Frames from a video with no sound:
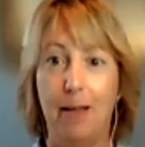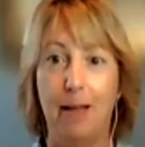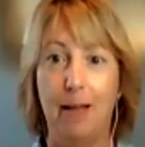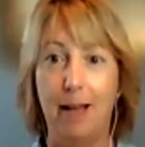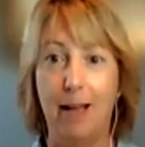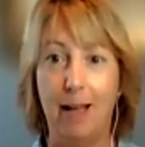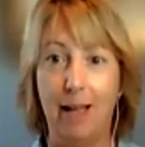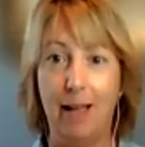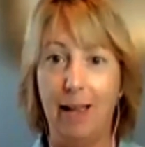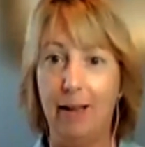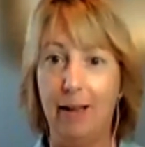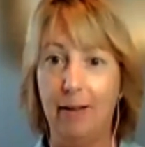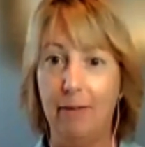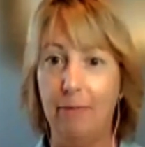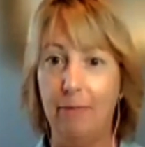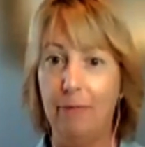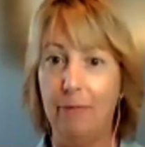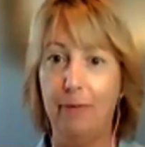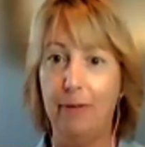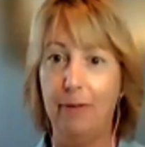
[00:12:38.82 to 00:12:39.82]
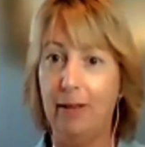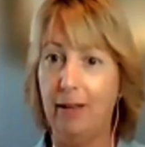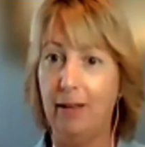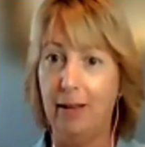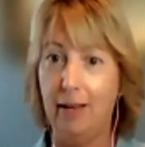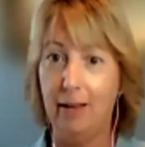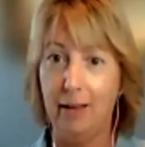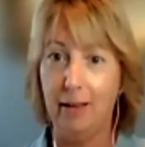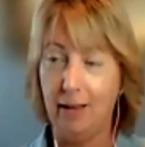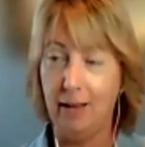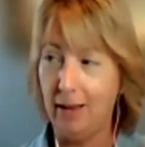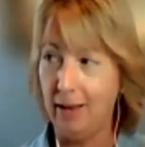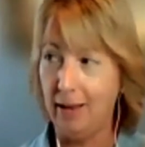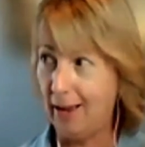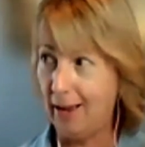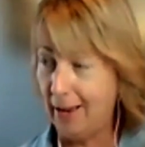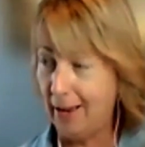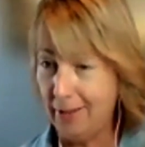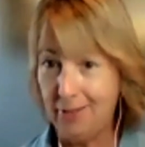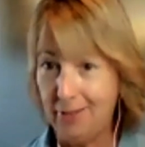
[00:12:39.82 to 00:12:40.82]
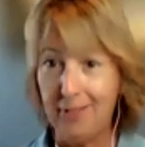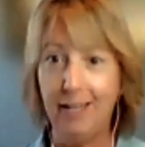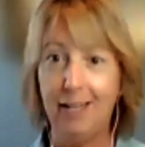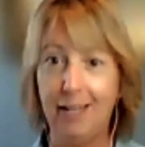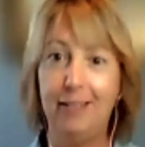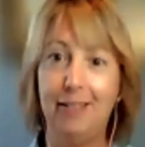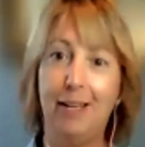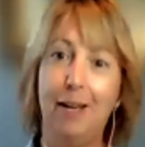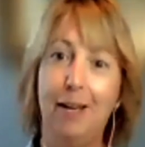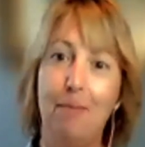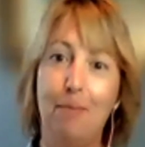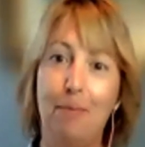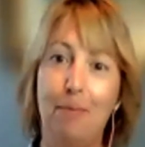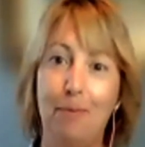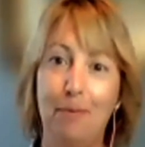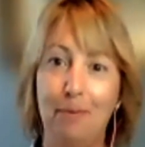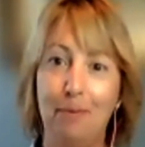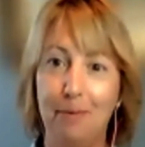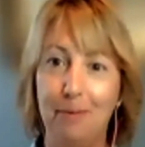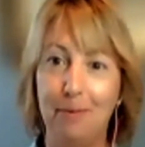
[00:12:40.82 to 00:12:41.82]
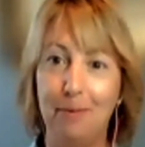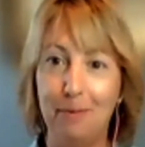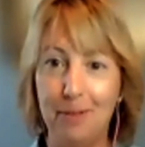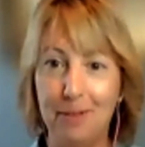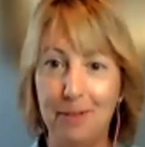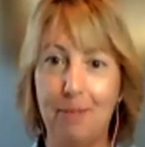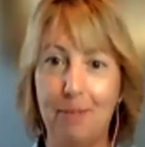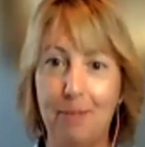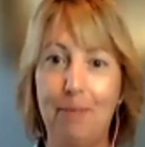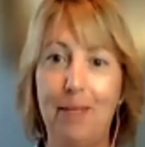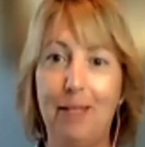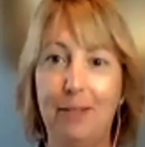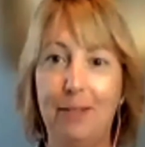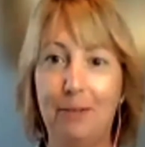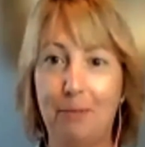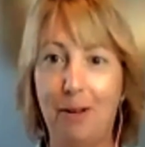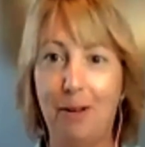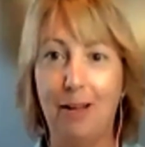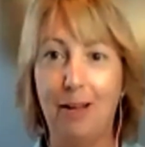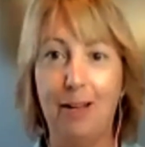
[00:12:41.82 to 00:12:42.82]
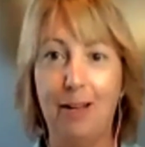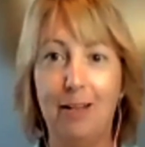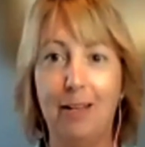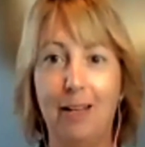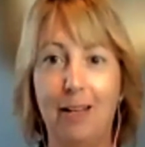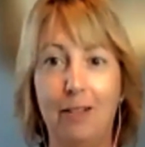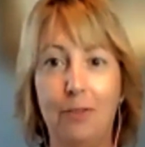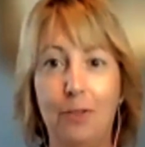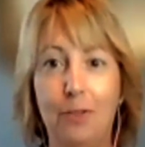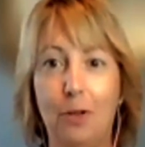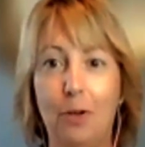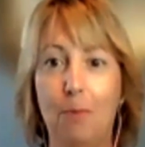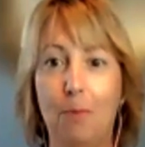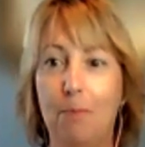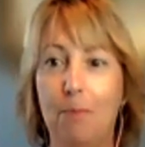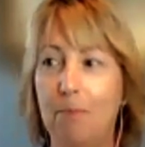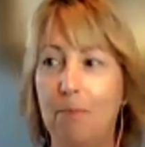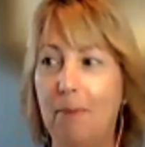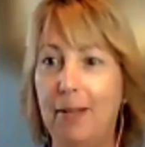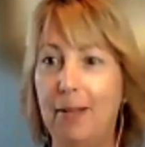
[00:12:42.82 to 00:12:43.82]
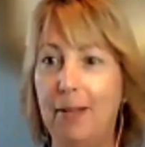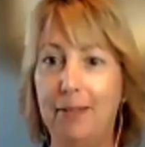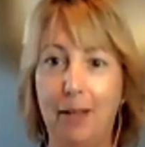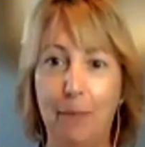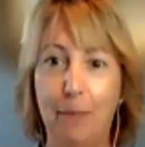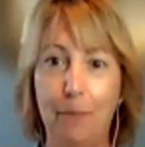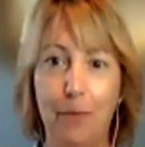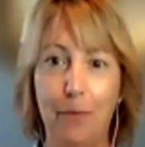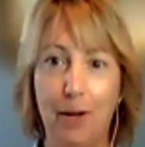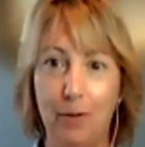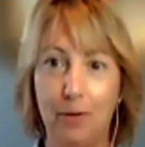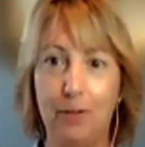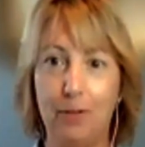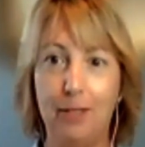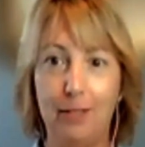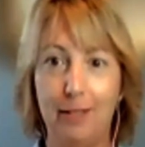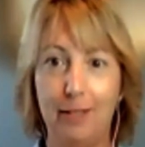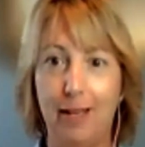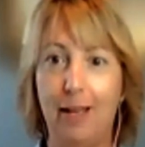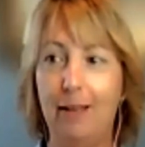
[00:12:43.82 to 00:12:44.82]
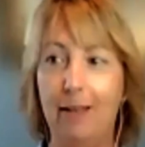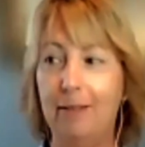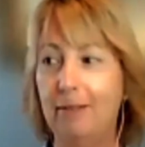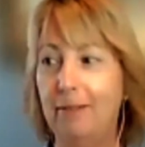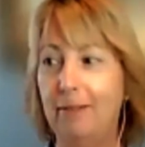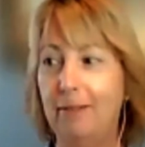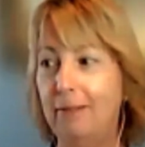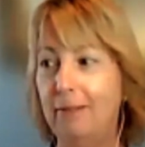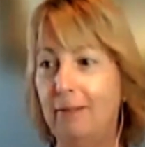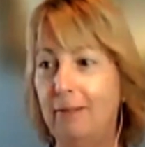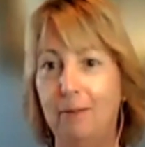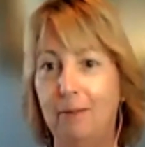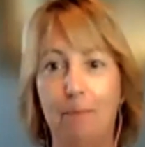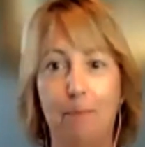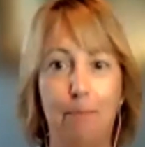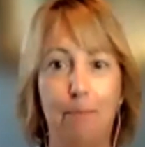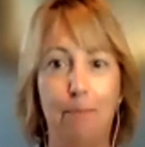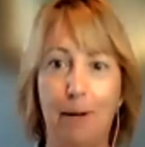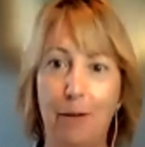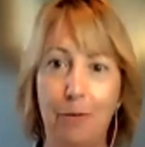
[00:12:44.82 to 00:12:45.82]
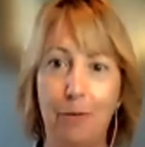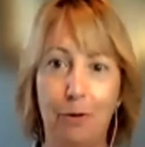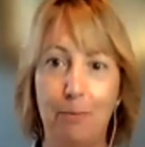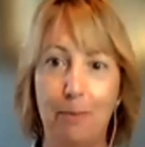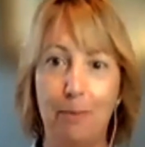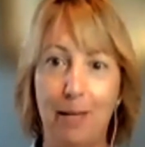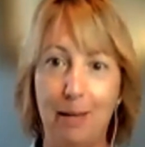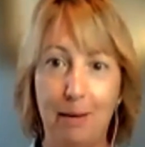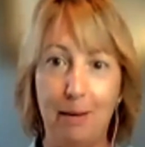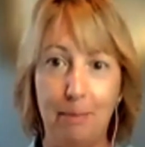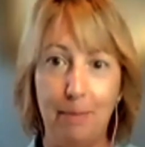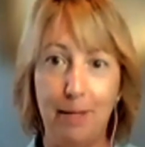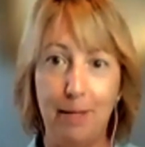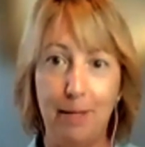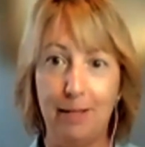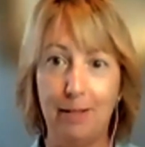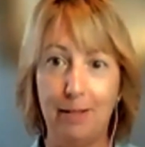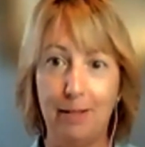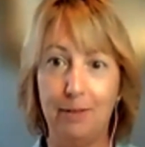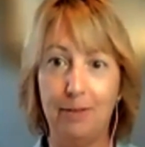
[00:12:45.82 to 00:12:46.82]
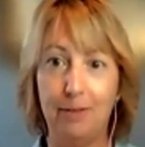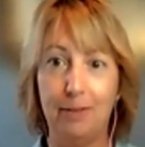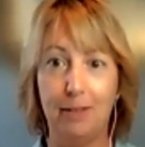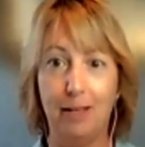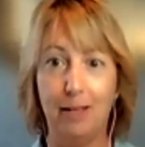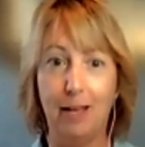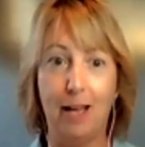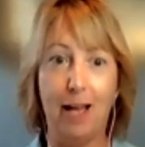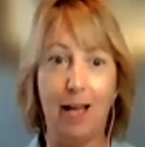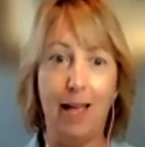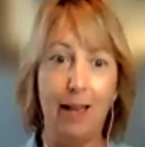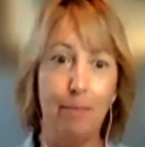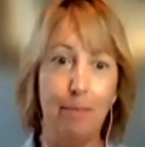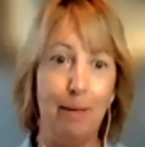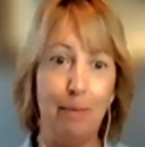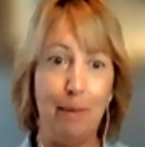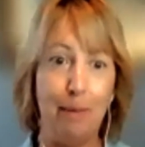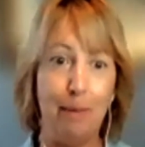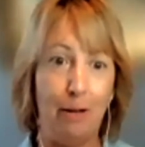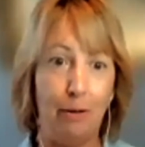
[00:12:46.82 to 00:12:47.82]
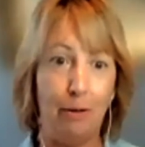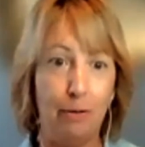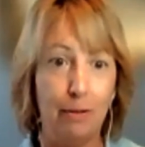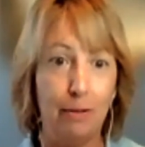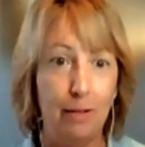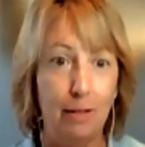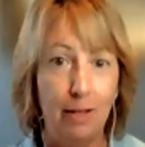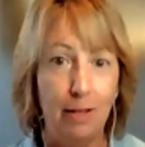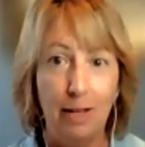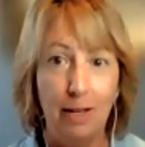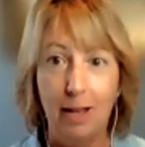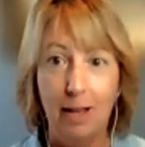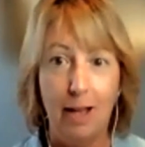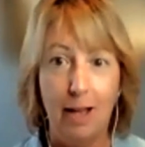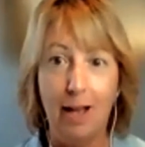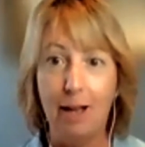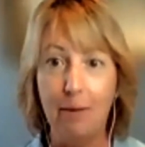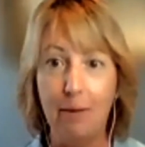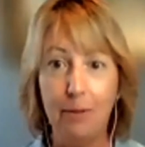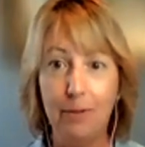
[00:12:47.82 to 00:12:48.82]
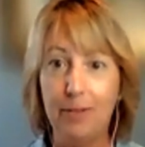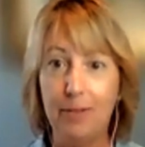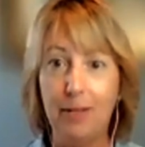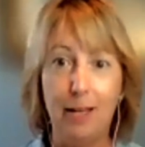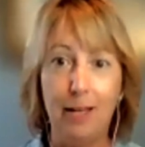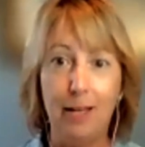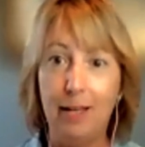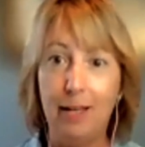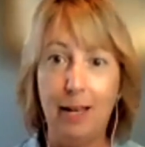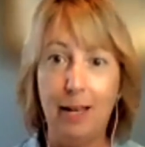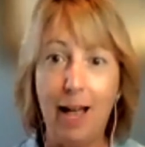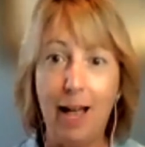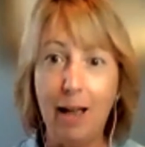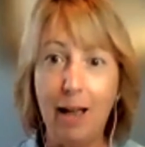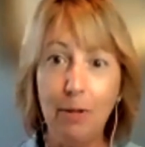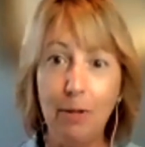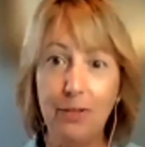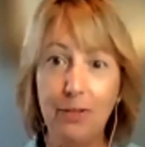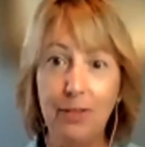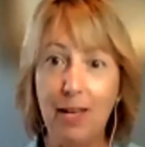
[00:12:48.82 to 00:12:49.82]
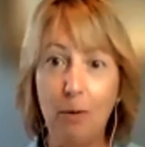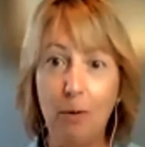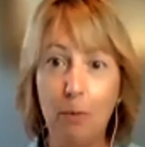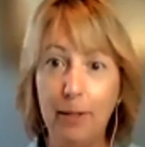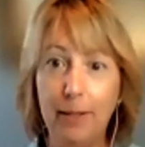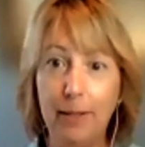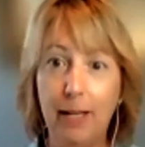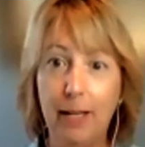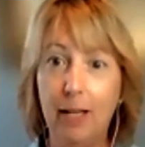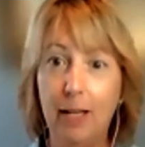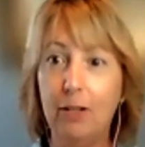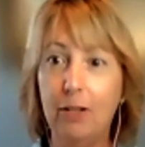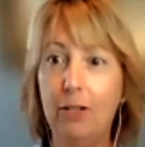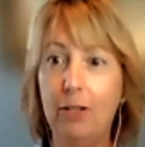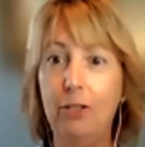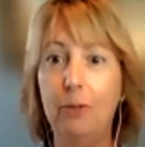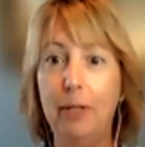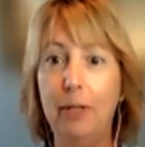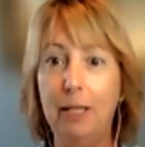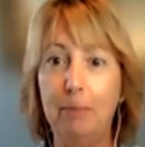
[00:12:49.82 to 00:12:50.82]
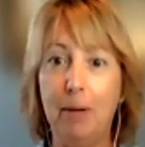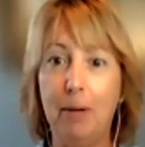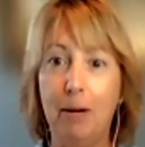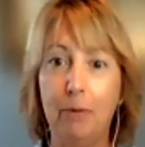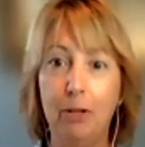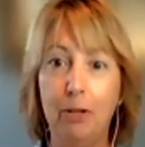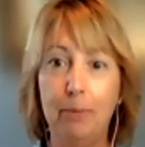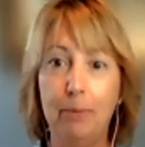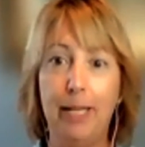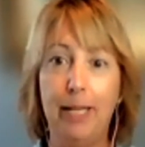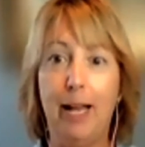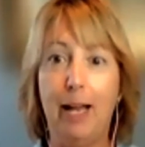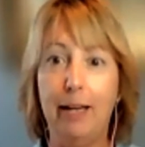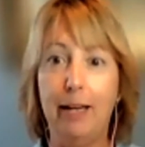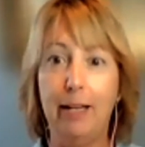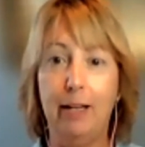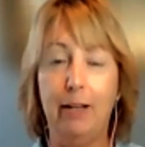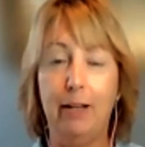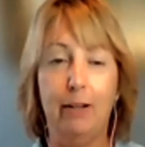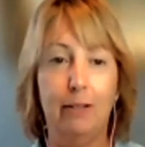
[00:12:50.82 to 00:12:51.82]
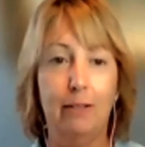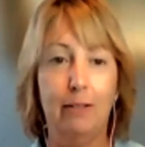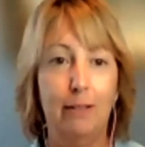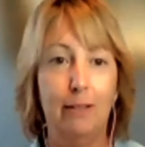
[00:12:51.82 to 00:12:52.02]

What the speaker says: I stand up when something is wrong. And so my stepfather did not bother me because I had a big mouth. I would say, what the hell are you doing in my room? Get out of here.